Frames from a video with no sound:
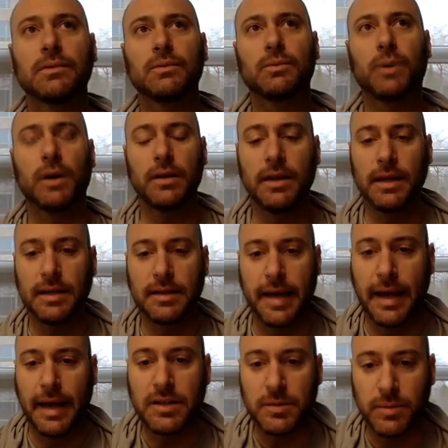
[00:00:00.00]
what are the
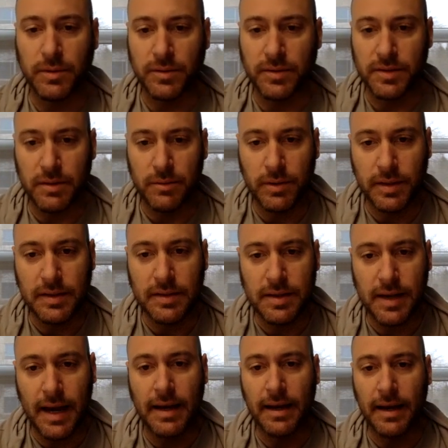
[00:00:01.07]
intangibles that really
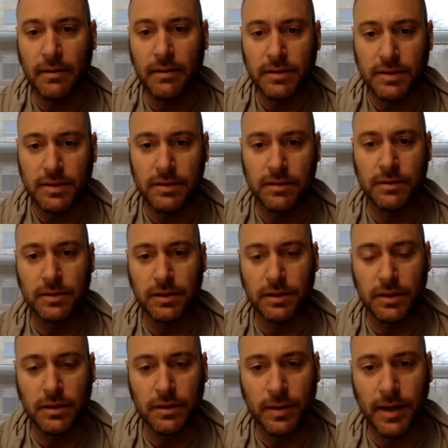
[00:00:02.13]
stand out to
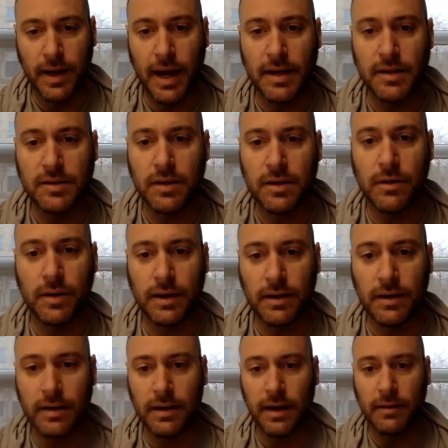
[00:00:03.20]
you and iENSO
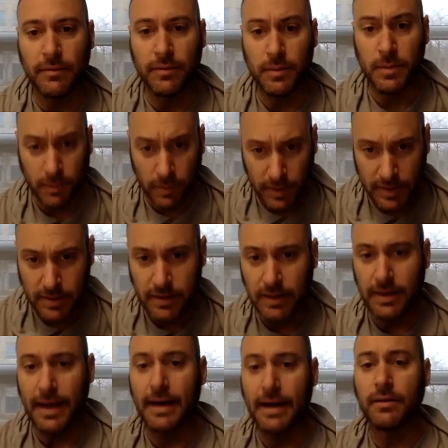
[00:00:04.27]
and for people
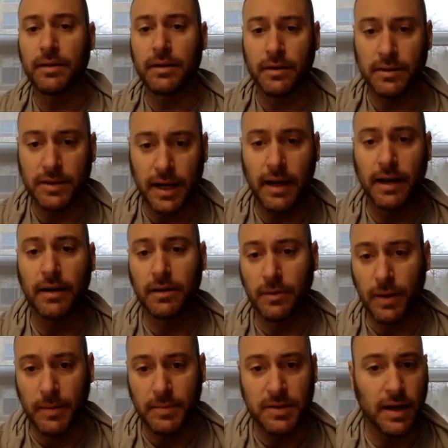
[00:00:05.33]
listening now that are checking out
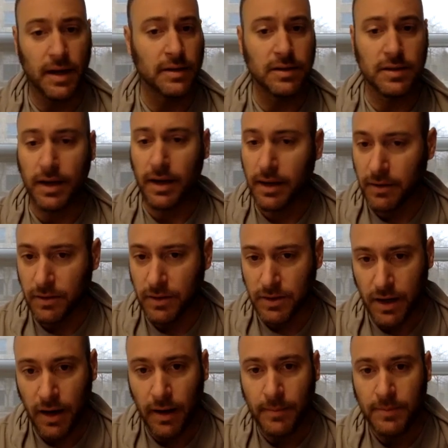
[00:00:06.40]
your website and checking out your
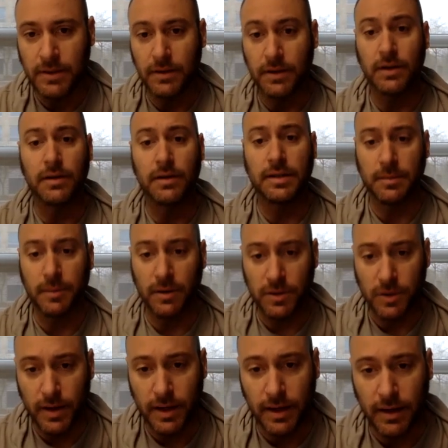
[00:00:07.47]
jobs and are curious about
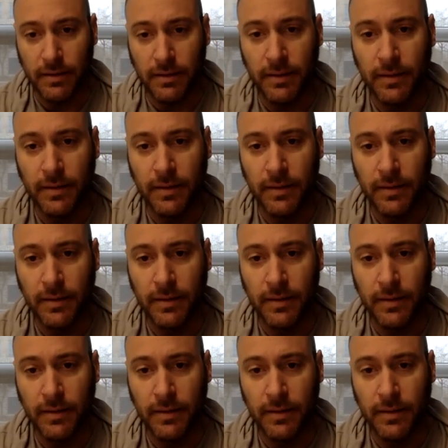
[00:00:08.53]
joining?